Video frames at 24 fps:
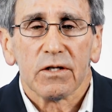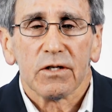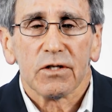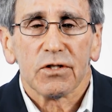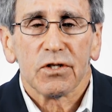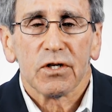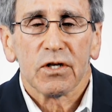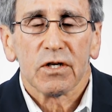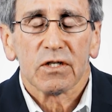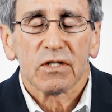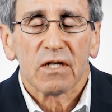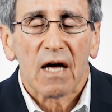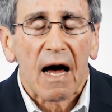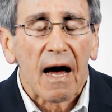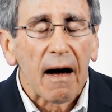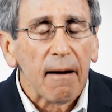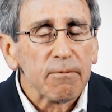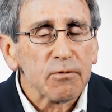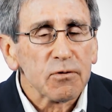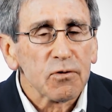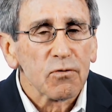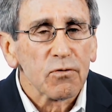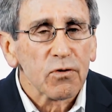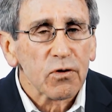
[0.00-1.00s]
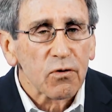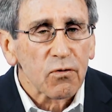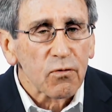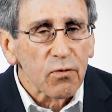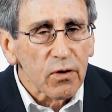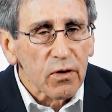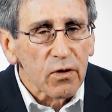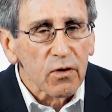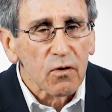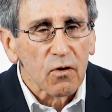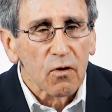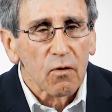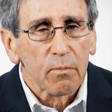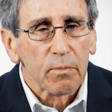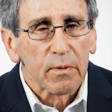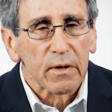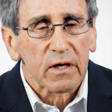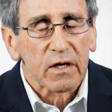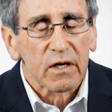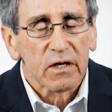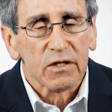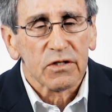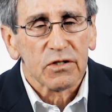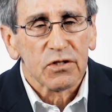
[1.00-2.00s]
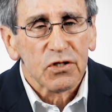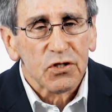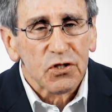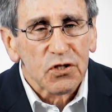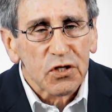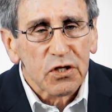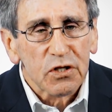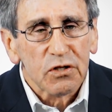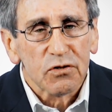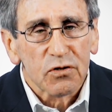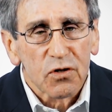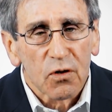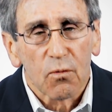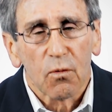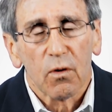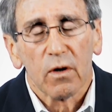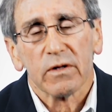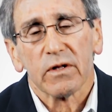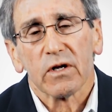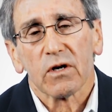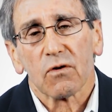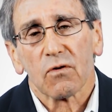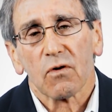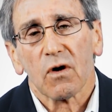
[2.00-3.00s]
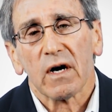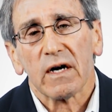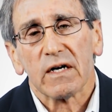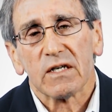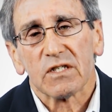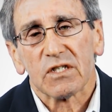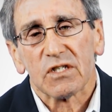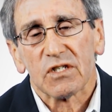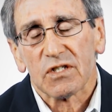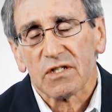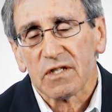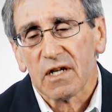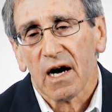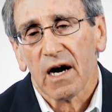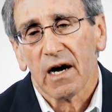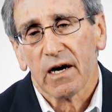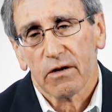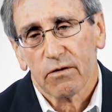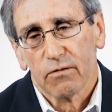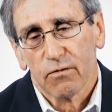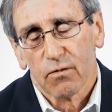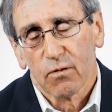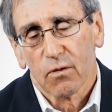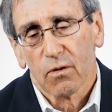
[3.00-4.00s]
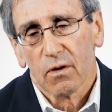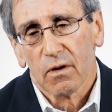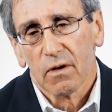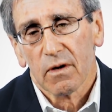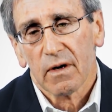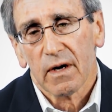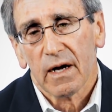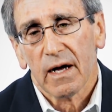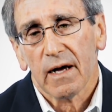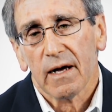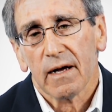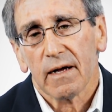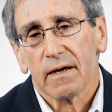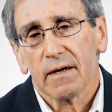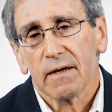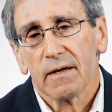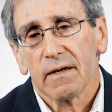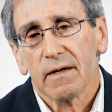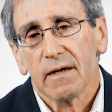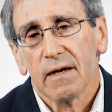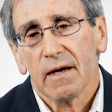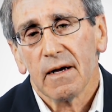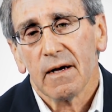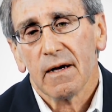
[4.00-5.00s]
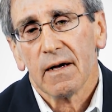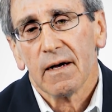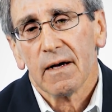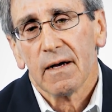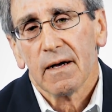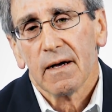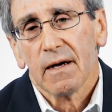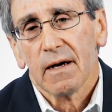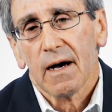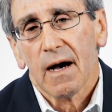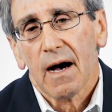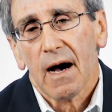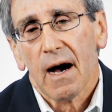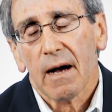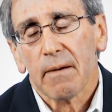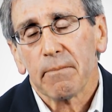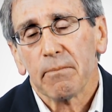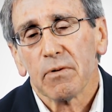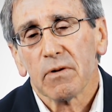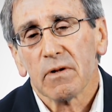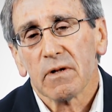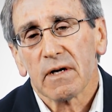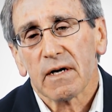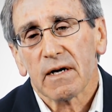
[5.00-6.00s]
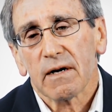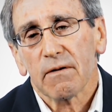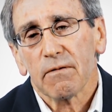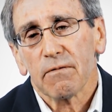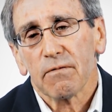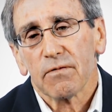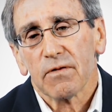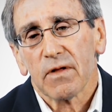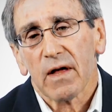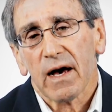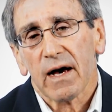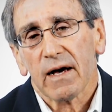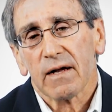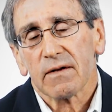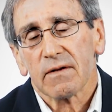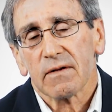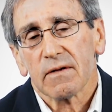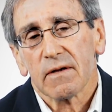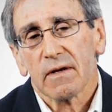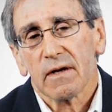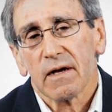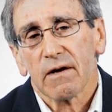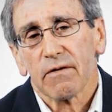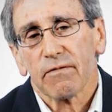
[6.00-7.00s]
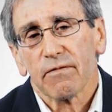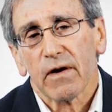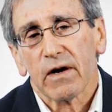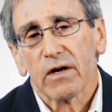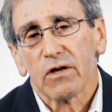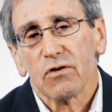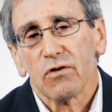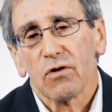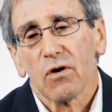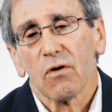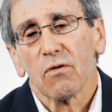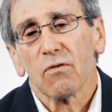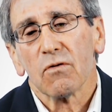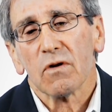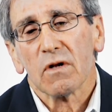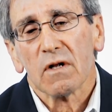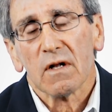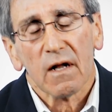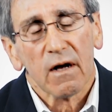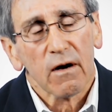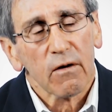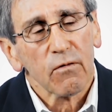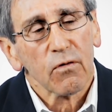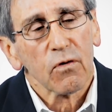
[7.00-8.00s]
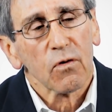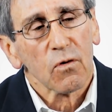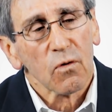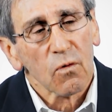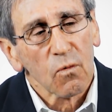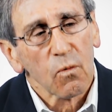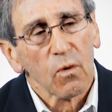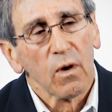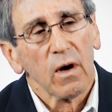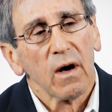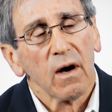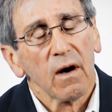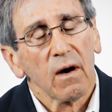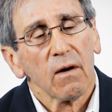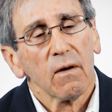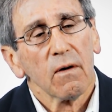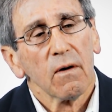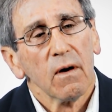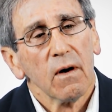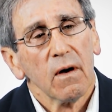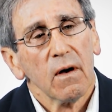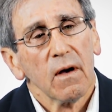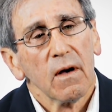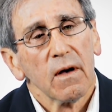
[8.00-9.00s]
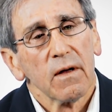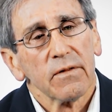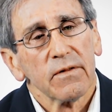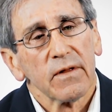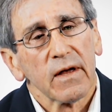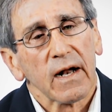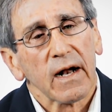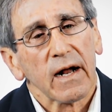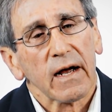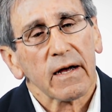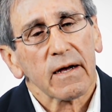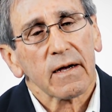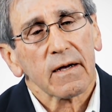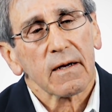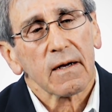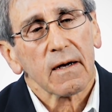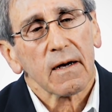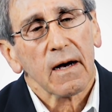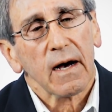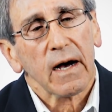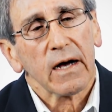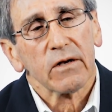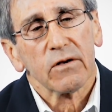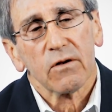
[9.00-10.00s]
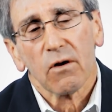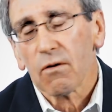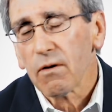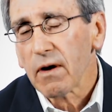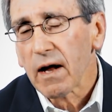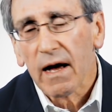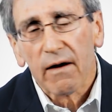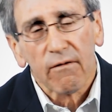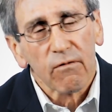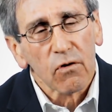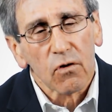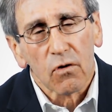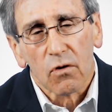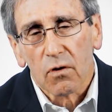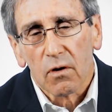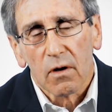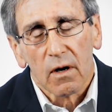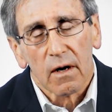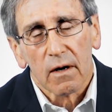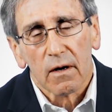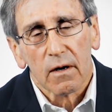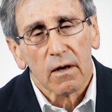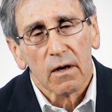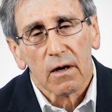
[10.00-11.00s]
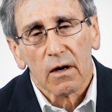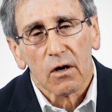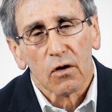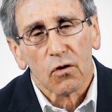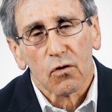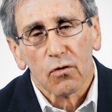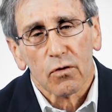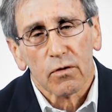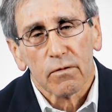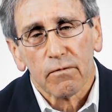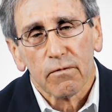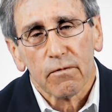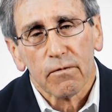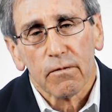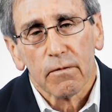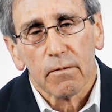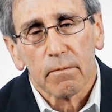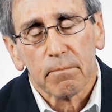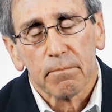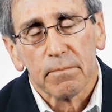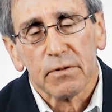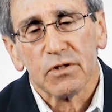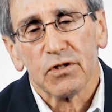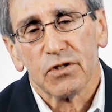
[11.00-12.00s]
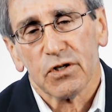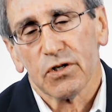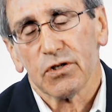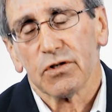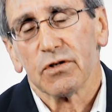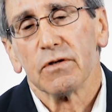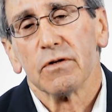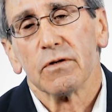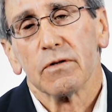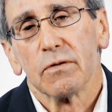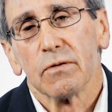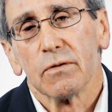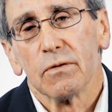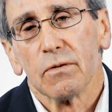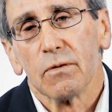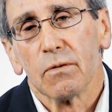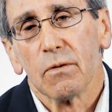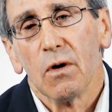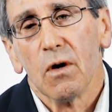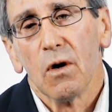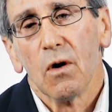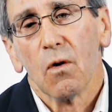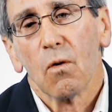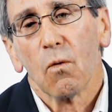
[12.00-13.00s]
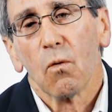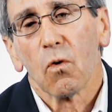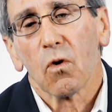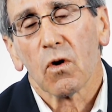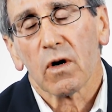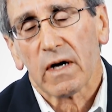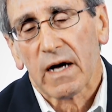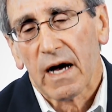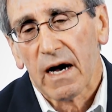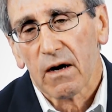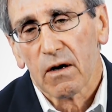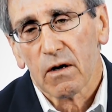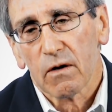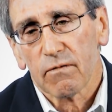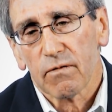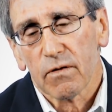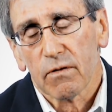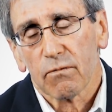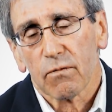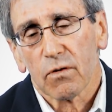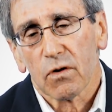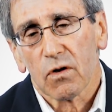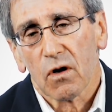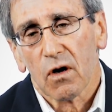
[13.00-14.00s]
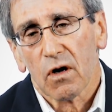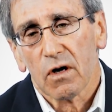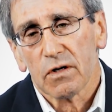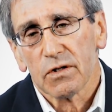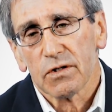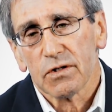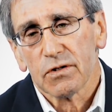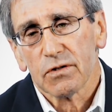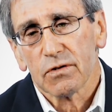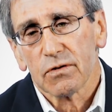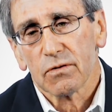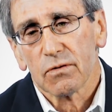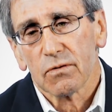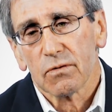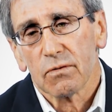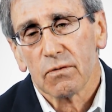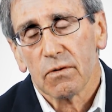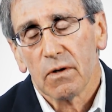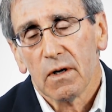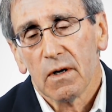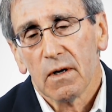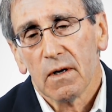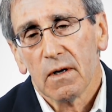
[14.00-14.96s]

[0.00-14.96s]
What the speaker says: she is absolutely critical because she's the one that Christ has died for. And I believe that if I don't love her well, that I don't have a good position to work out of in regards to